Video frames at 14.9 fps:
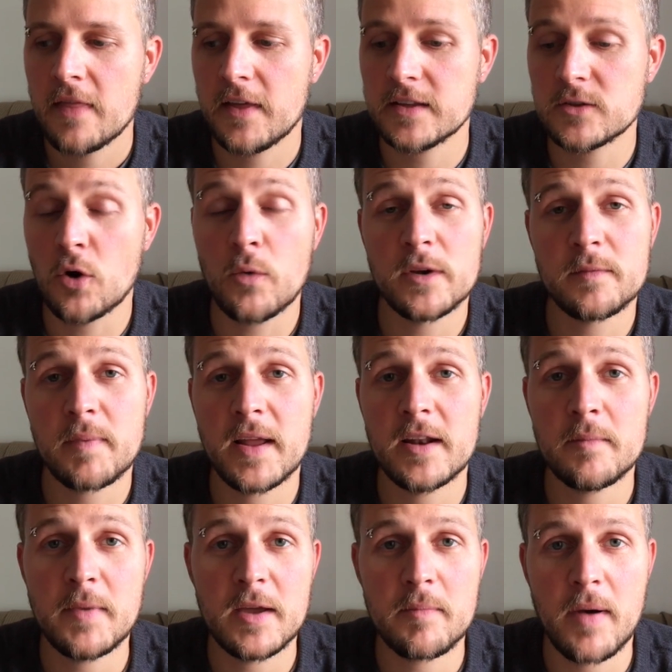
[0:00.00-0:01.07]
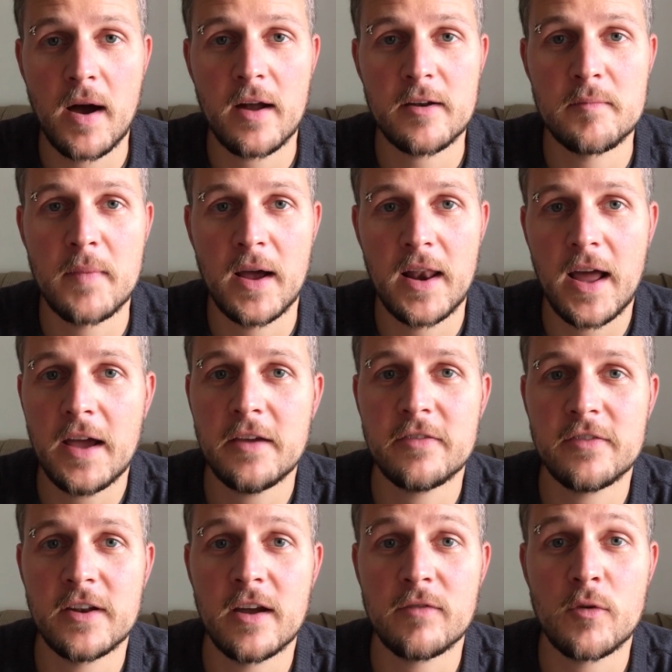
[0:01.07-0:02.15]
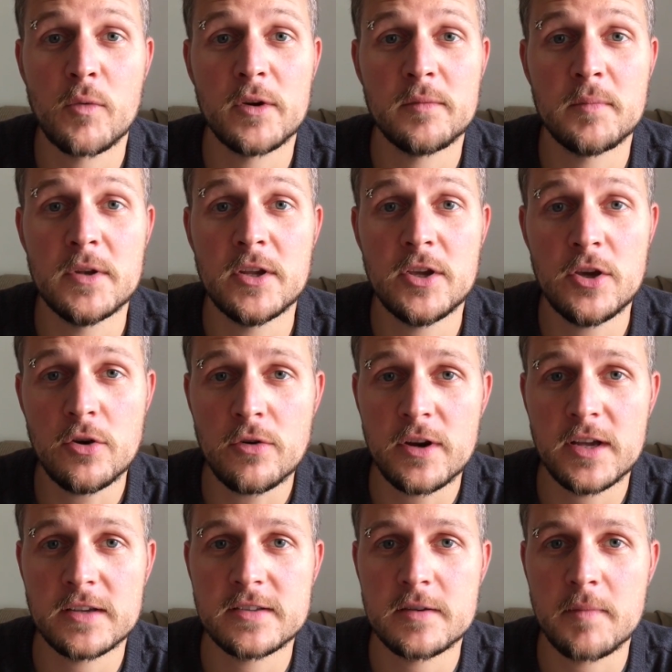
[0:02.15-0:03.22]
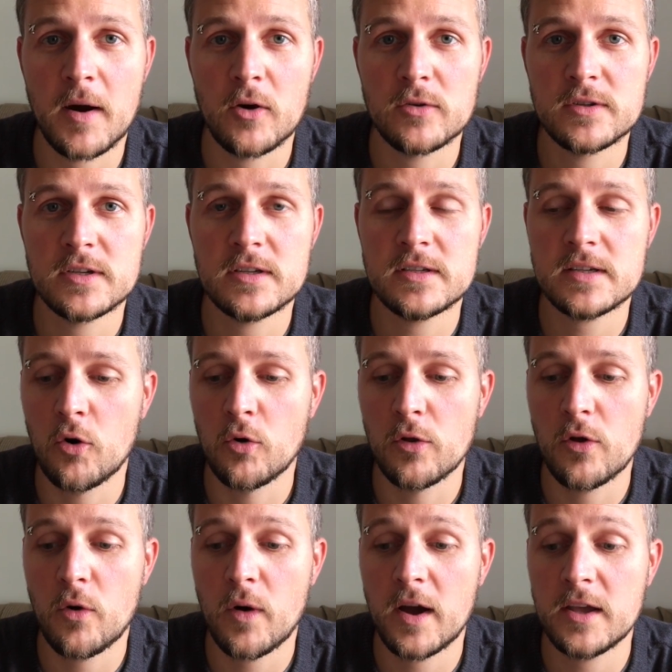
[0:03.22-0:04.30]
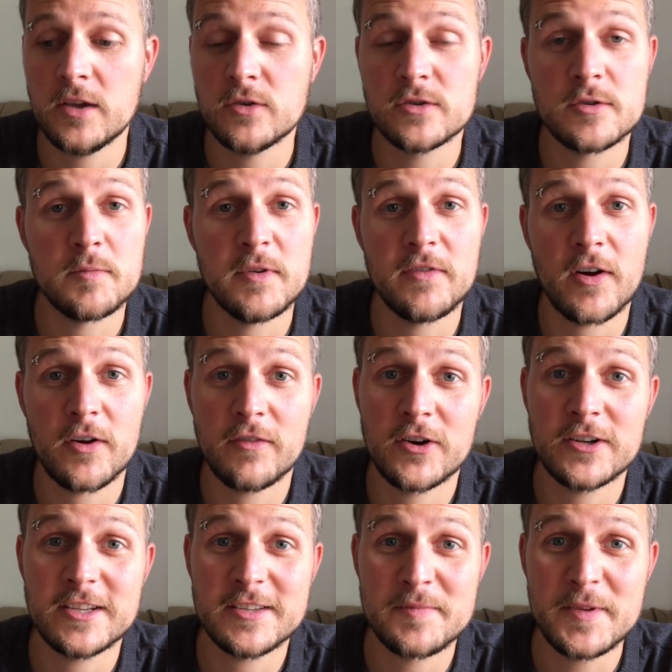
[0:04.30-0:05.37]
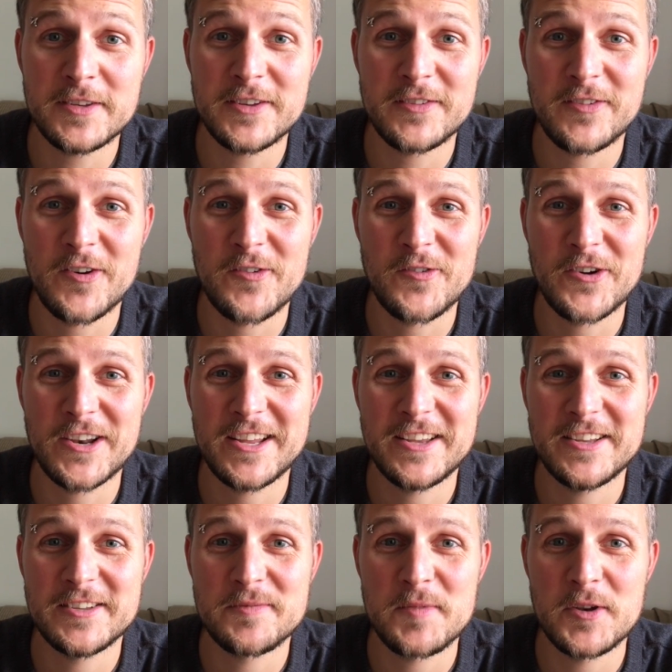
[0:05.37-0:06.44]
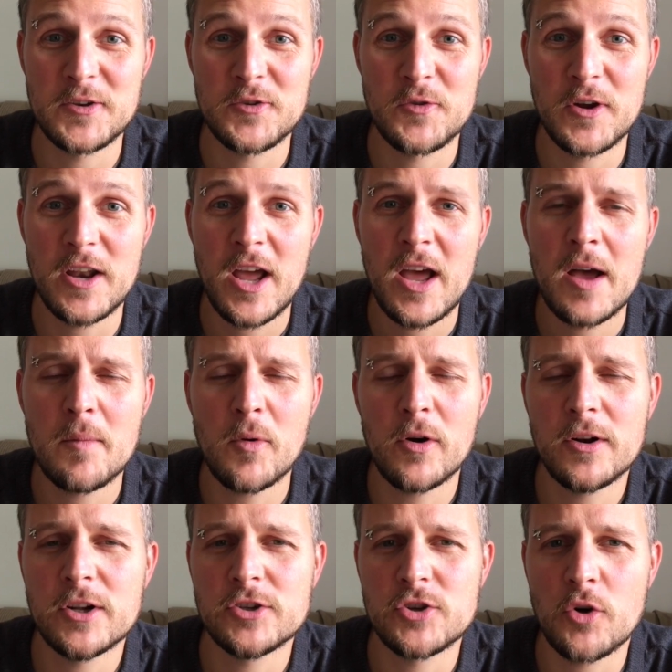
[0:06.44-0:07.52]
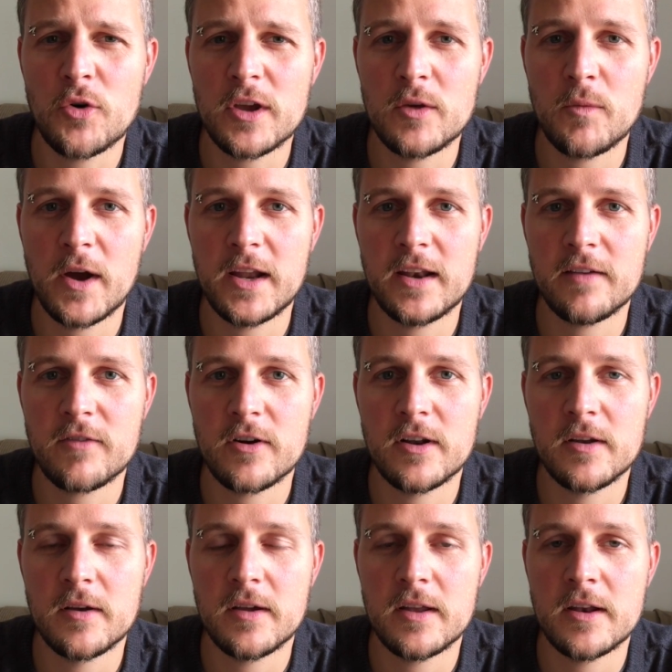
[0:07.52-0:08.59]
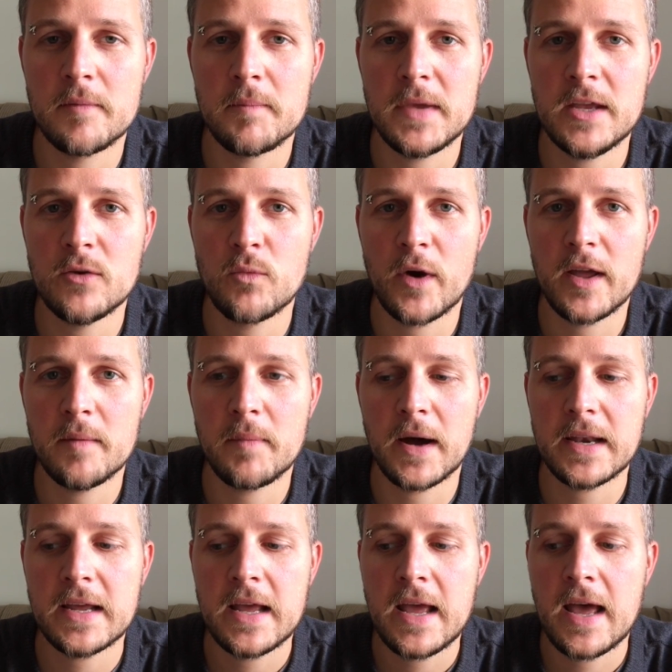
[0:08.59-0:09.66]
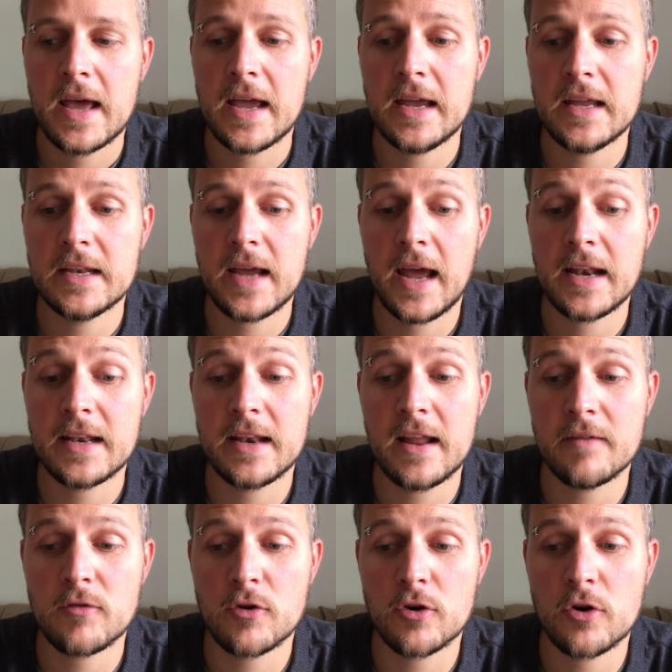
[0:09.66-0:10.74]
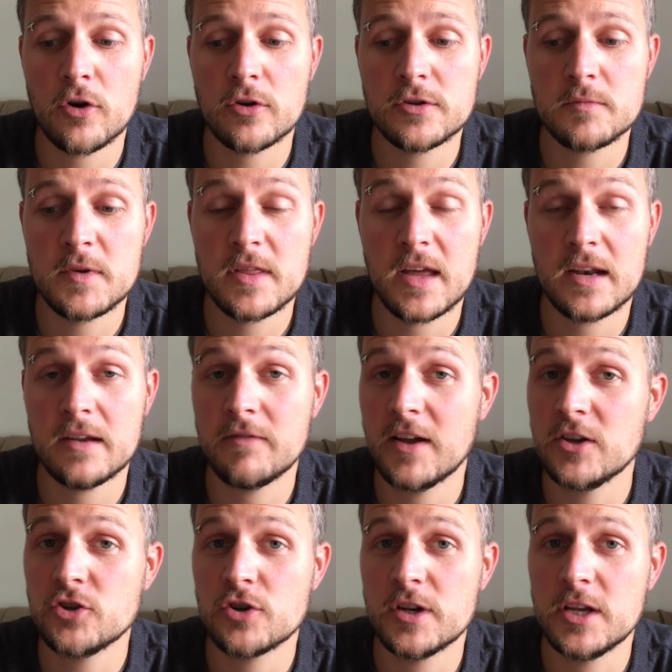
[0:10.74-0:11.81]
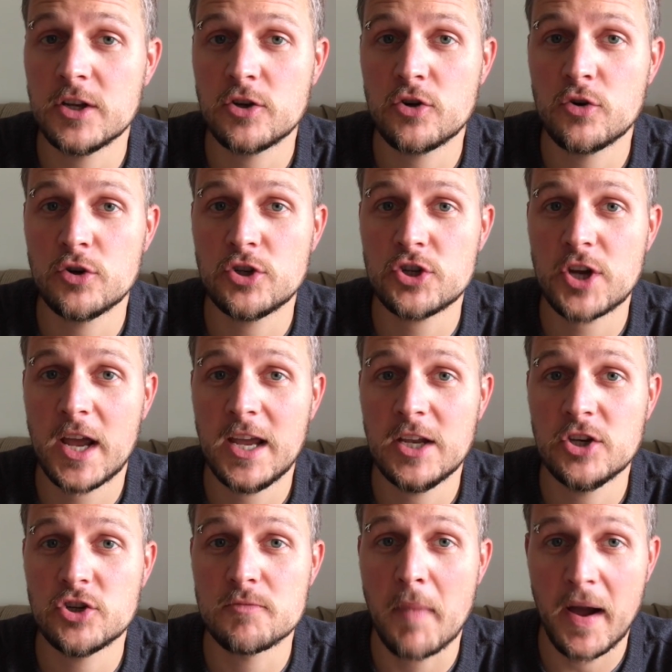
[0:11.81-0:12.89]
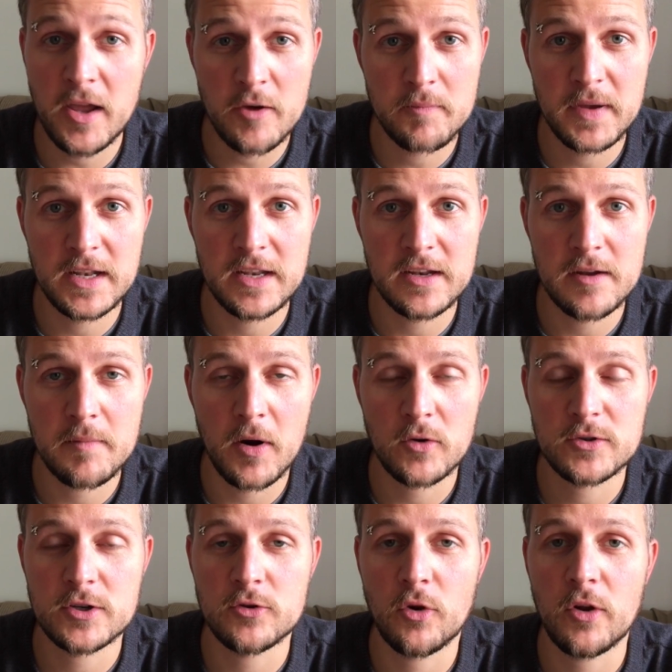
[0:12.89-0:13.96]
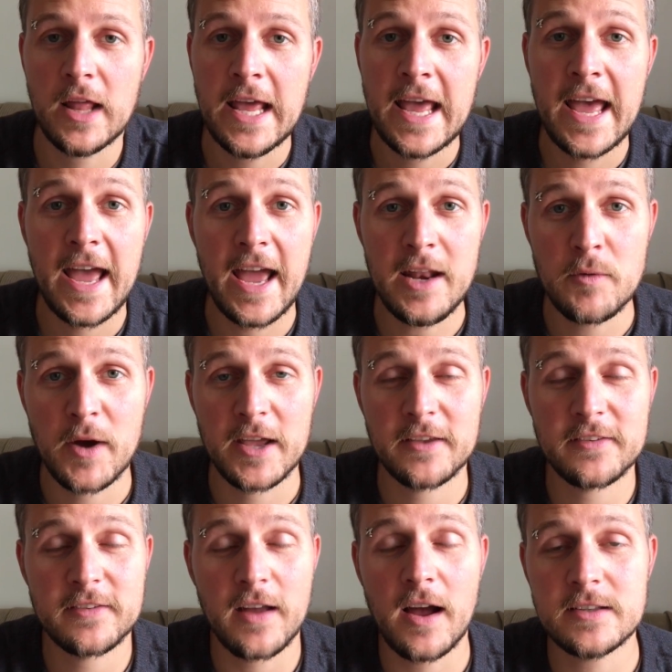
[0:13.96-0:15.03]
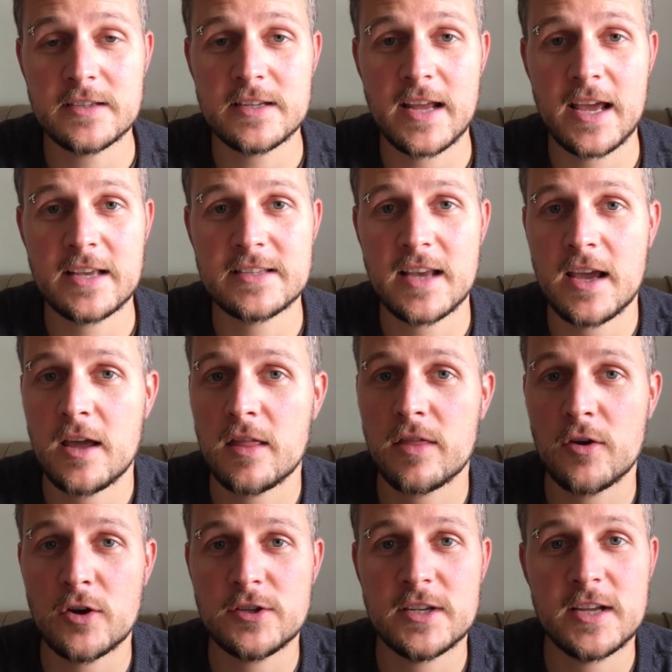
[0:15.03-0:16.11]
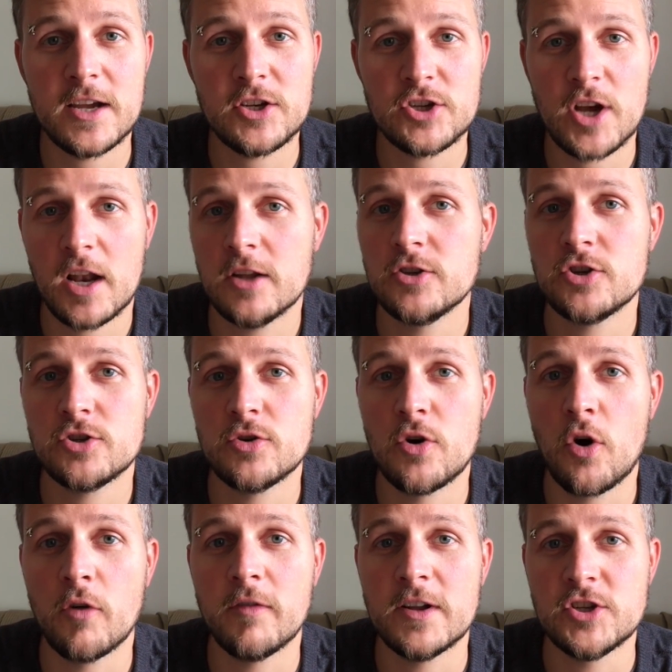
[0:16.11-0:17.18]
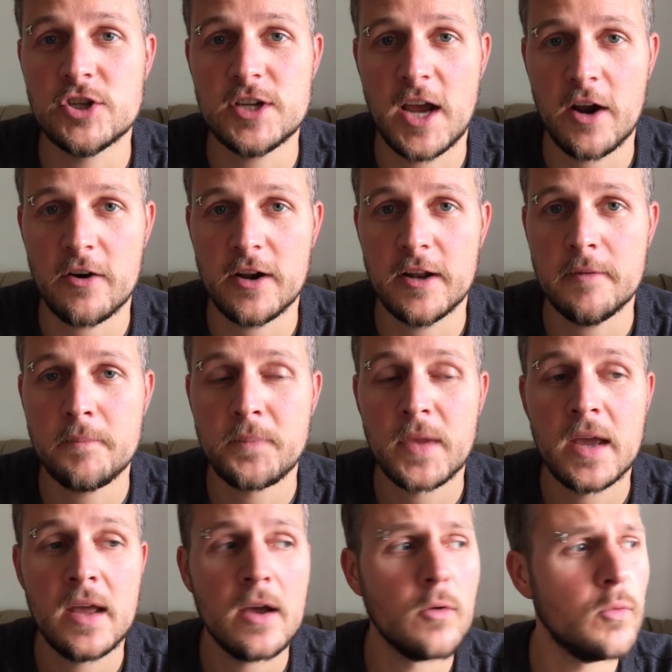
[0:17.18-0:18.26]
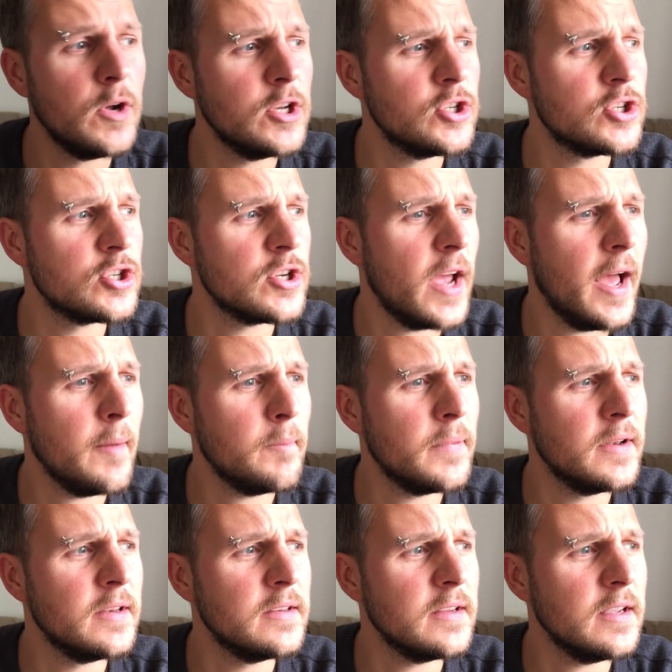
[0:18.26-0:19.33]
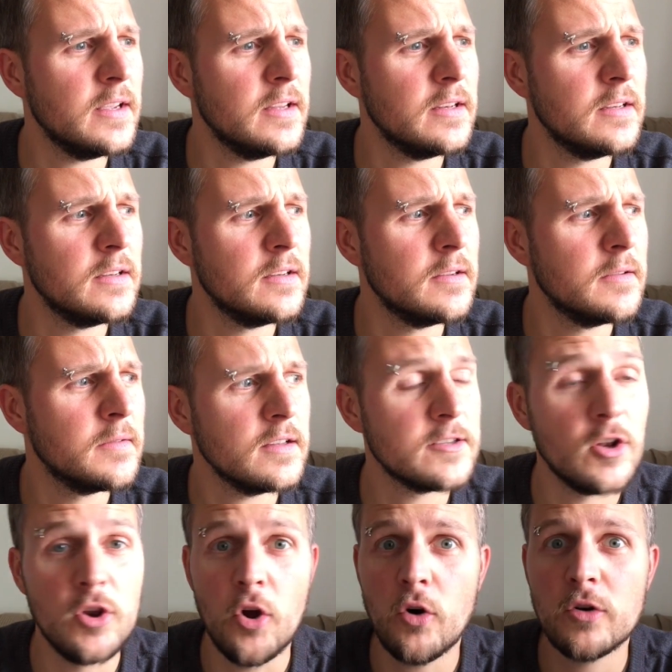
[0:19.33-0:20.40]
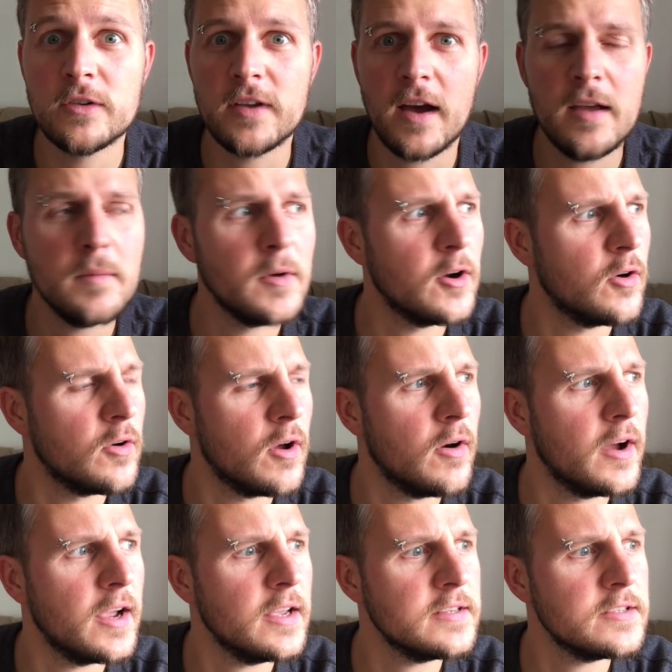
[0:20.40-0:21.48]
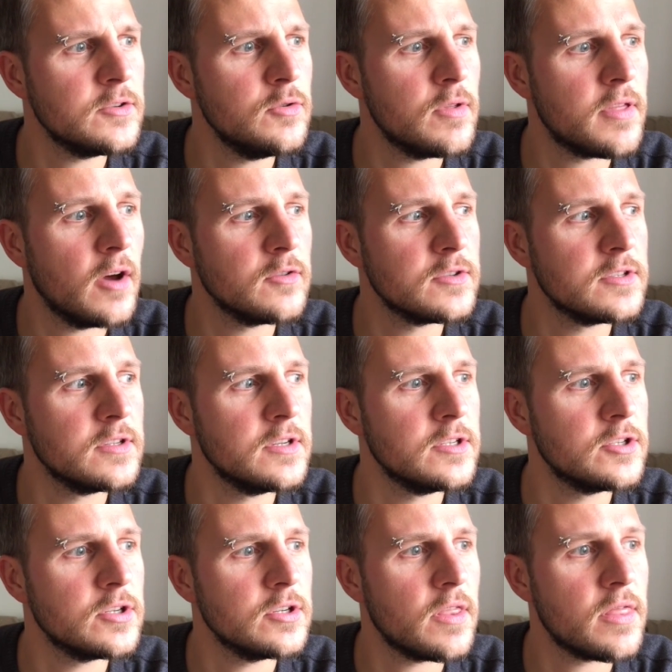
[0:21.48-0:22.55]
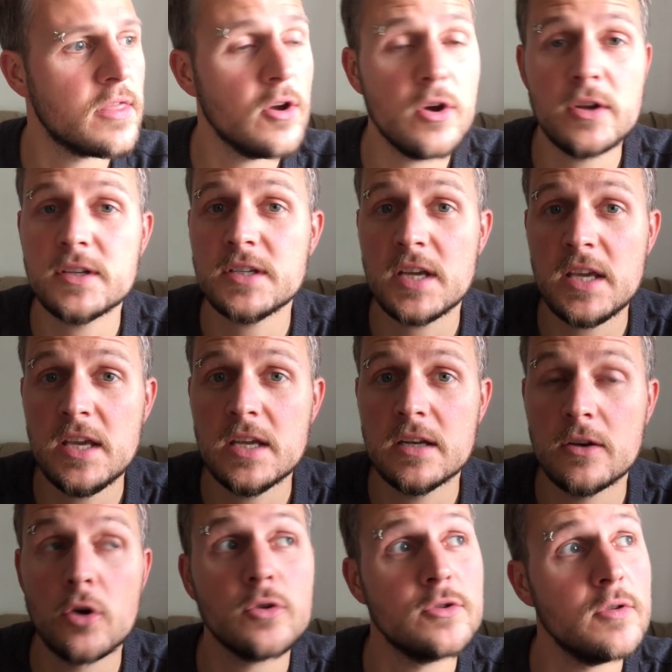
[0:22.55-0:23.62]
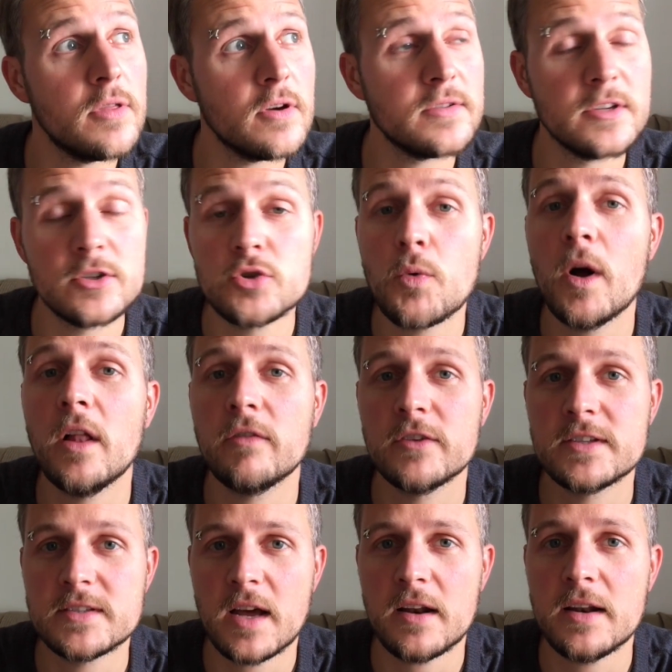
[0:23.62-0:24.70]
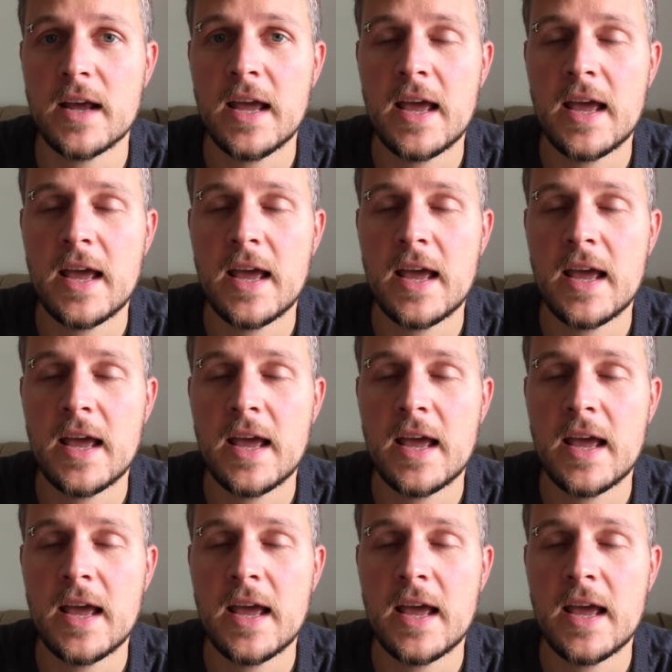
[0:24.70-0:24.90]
that's always played a big part in my life, and I've always been curious about it, although I used to be very, very dismissive of what he's been doing, more in a jokey way, never in a mean way. But it had never occurred to me that eventually it could change my opinion about it all. Anyway, I started as a 30-day challenge to go vegetarian, which happened in, it's a long time ago now, I guess 2012. It started